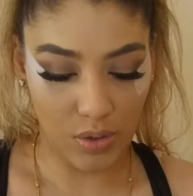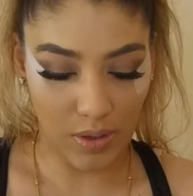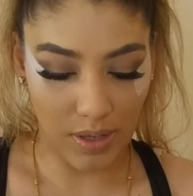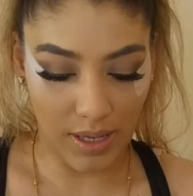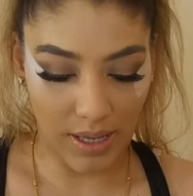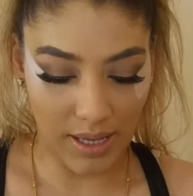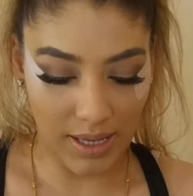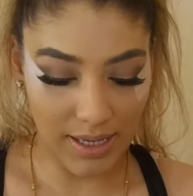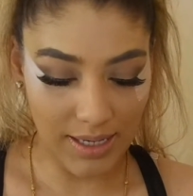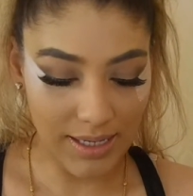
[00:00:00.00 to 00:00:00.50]

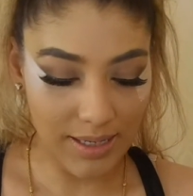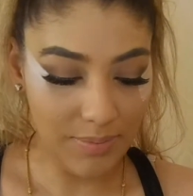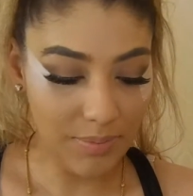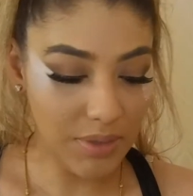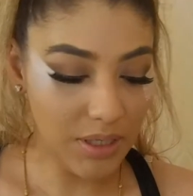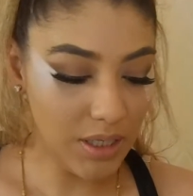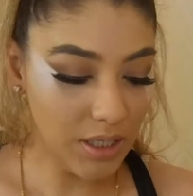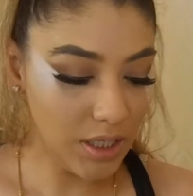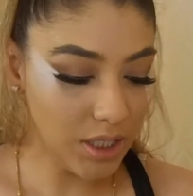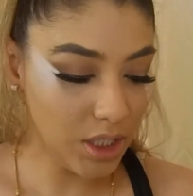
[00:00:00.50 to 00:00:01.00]
I am
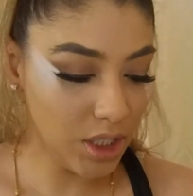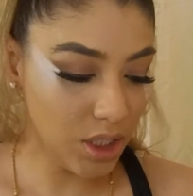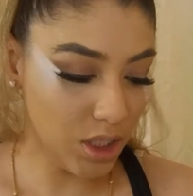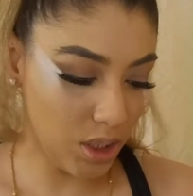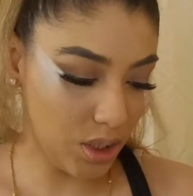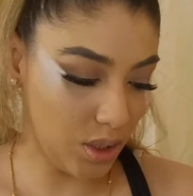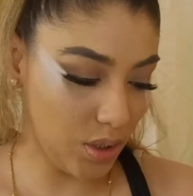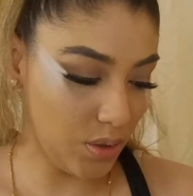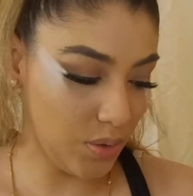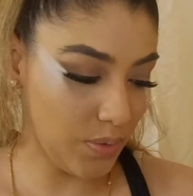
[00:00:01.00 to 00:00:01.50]
gonna
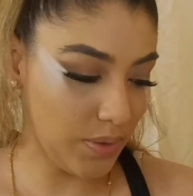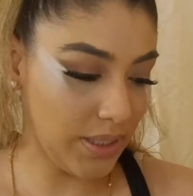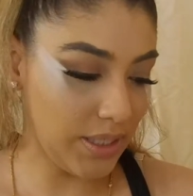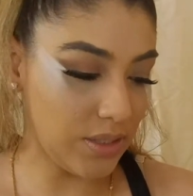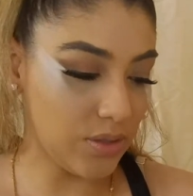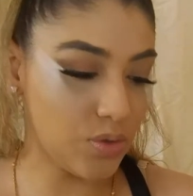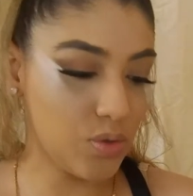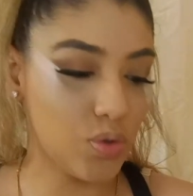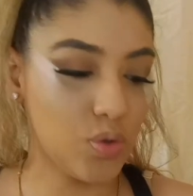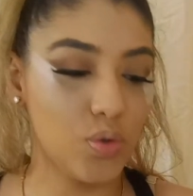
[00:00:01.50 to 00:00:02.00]
go
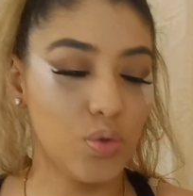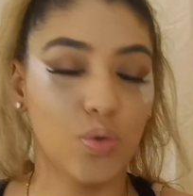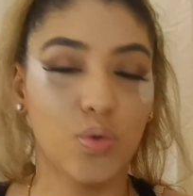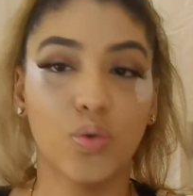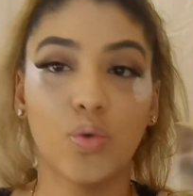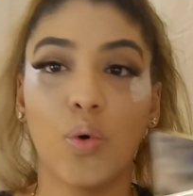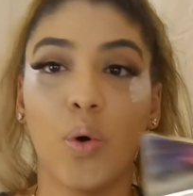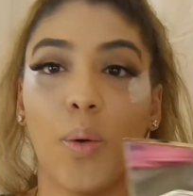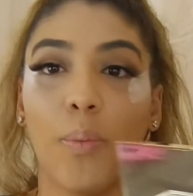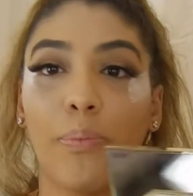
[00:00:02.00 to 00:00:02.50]

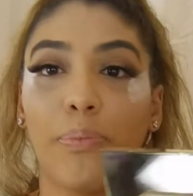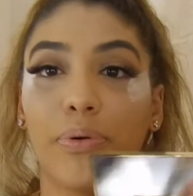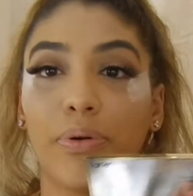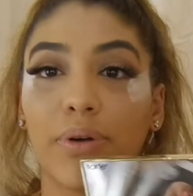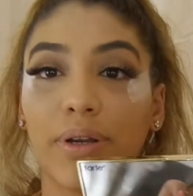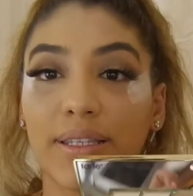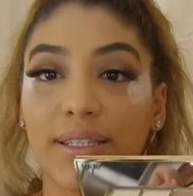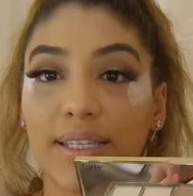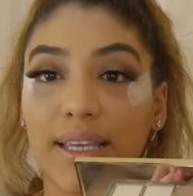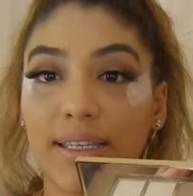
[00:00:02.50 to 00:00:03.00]
into
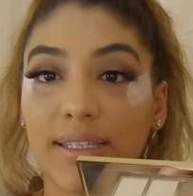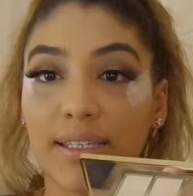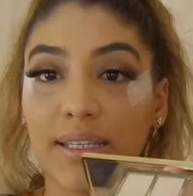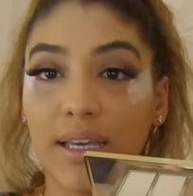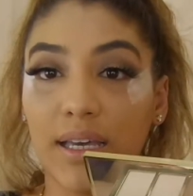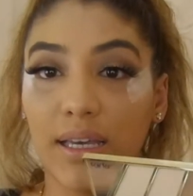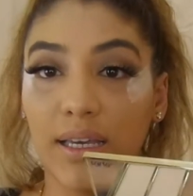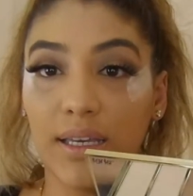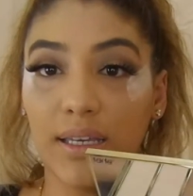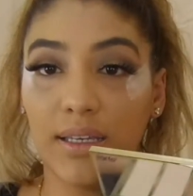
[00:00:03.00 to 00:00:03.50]
Princess
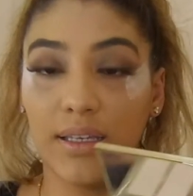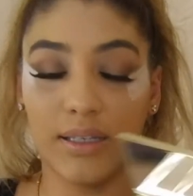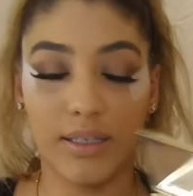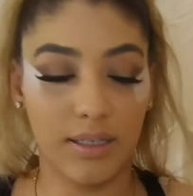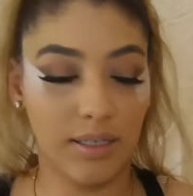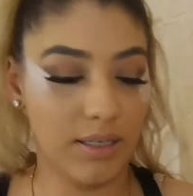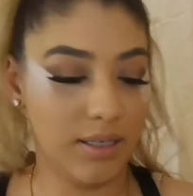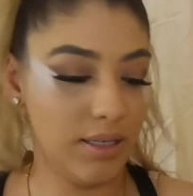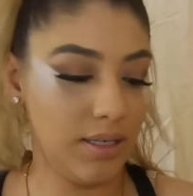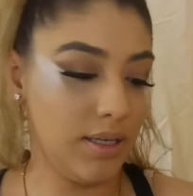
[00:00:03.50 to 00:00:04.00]
Cut,
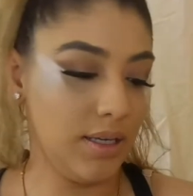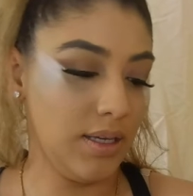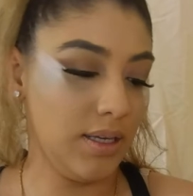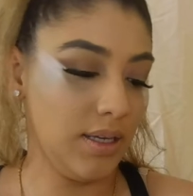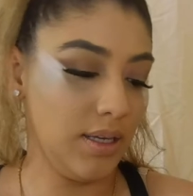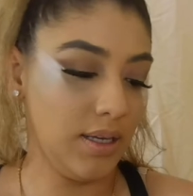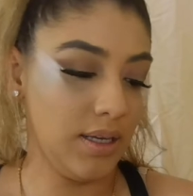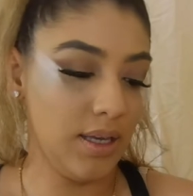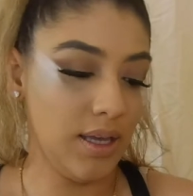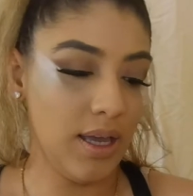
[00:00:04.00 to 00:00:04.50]

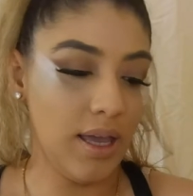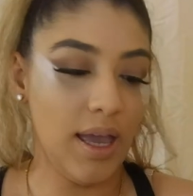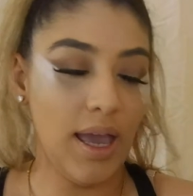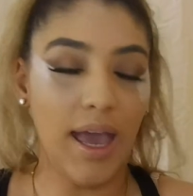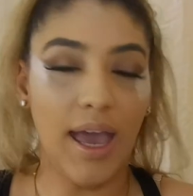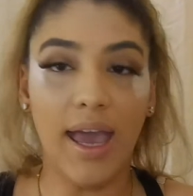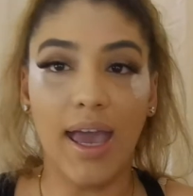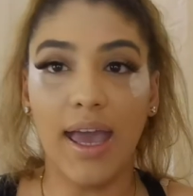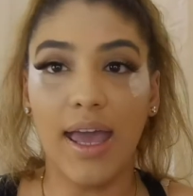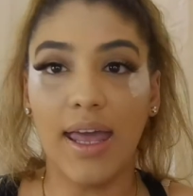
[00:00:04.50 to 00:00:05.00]

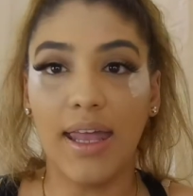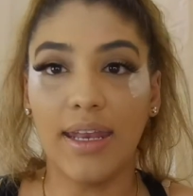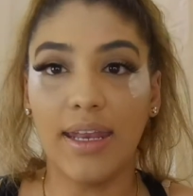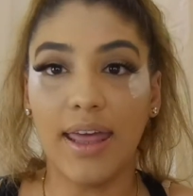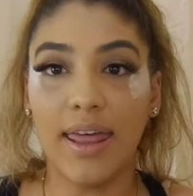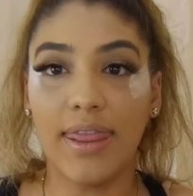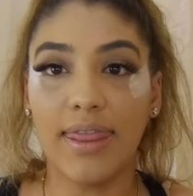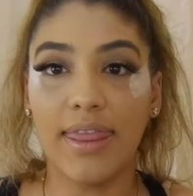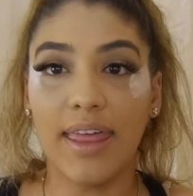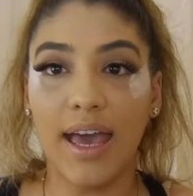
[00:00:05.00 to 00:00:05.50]
and
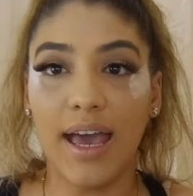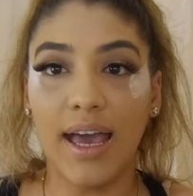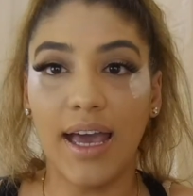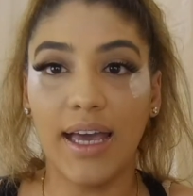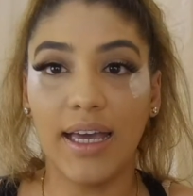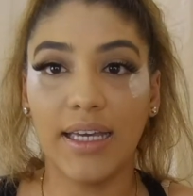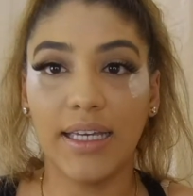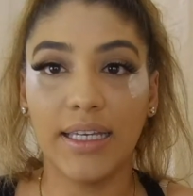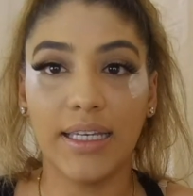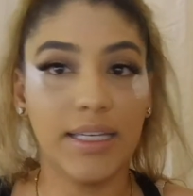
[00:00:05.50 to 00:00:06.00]

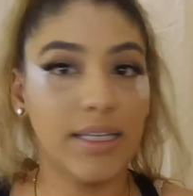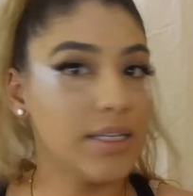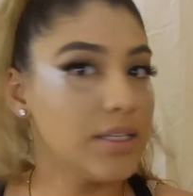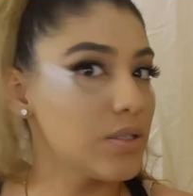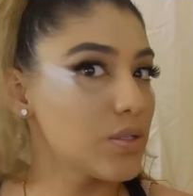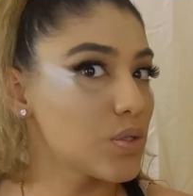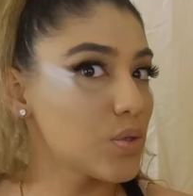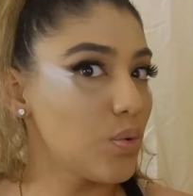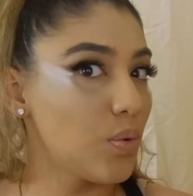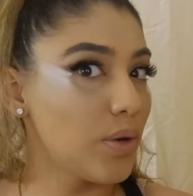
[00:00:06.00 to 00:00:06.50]
that
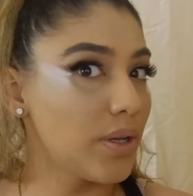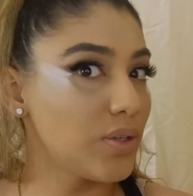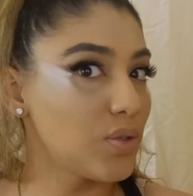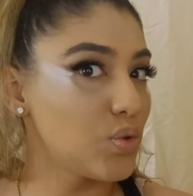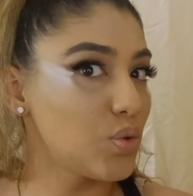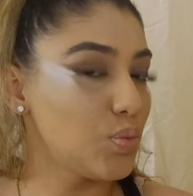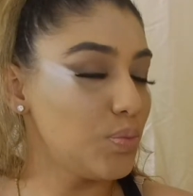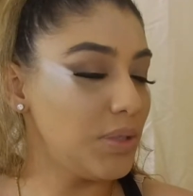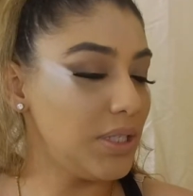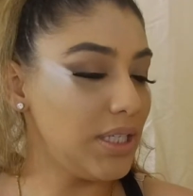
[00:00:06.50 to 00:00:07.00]
is going
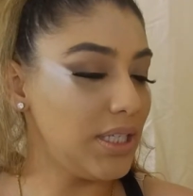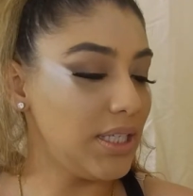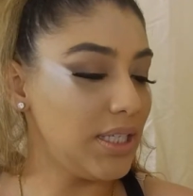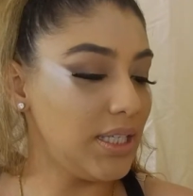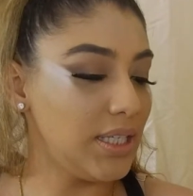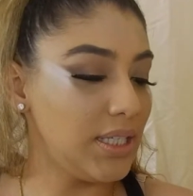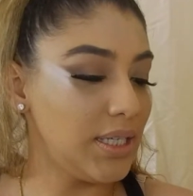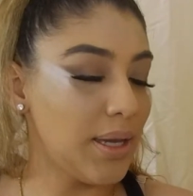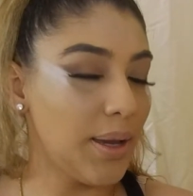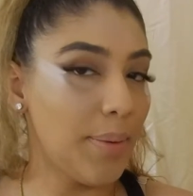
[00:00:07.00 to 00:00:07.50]
to
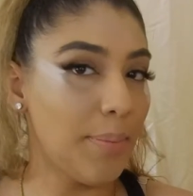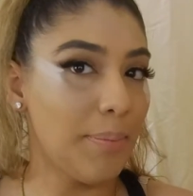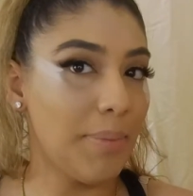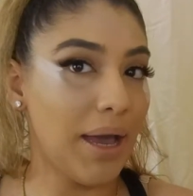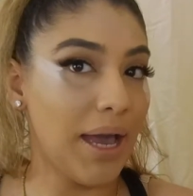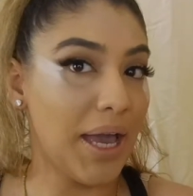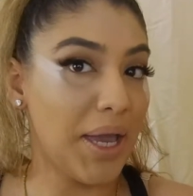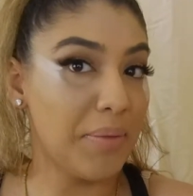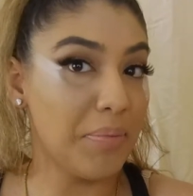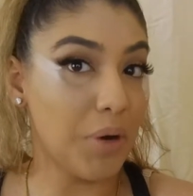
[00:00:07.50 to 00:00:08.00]
be
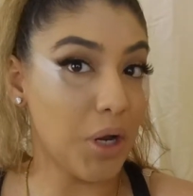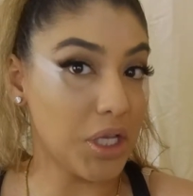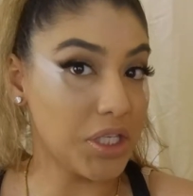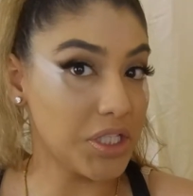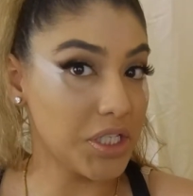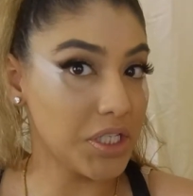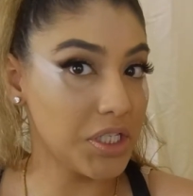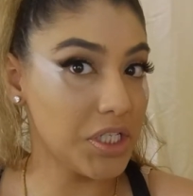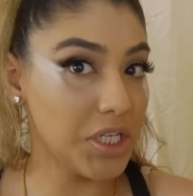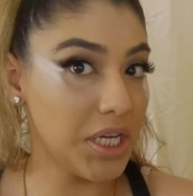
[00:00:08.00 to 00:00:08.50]
my
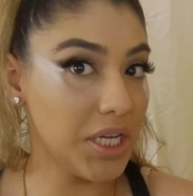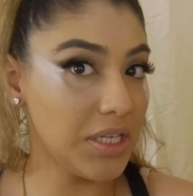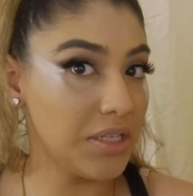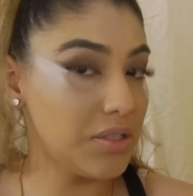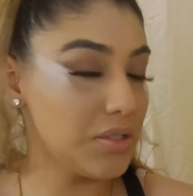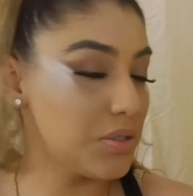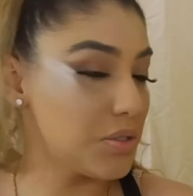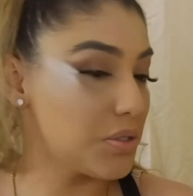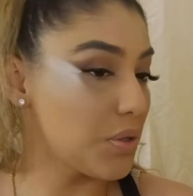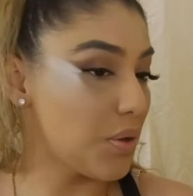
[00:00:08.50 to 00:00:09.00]
bronzing shade.
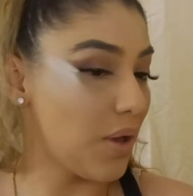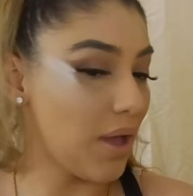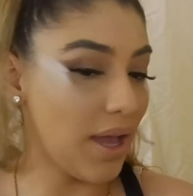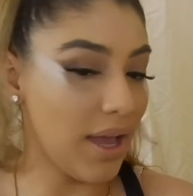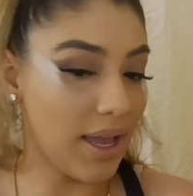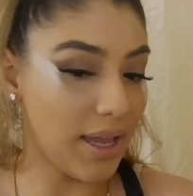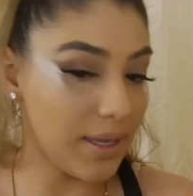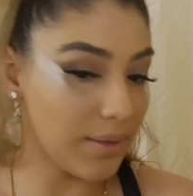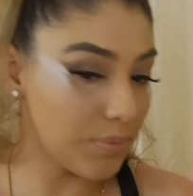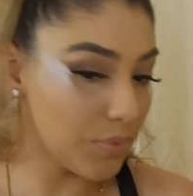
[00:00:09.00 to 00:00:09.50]
So
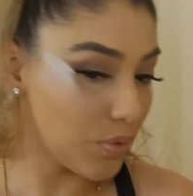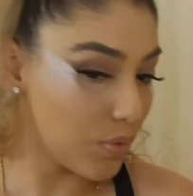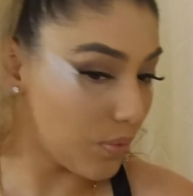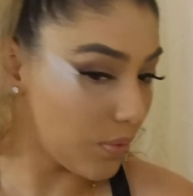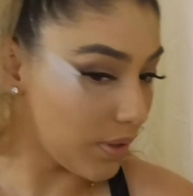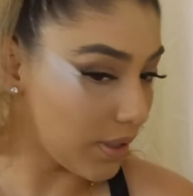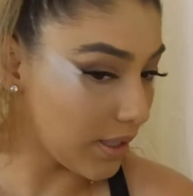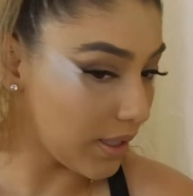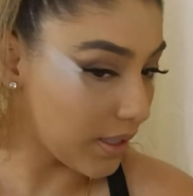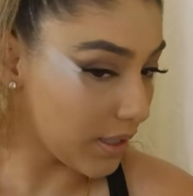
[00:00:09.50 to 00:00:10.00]
I am
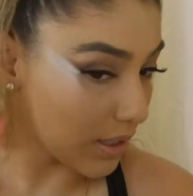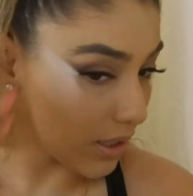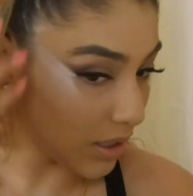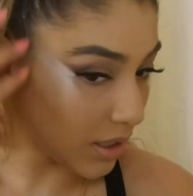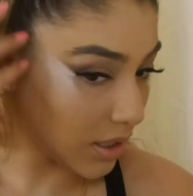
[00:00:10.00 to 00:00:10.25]
going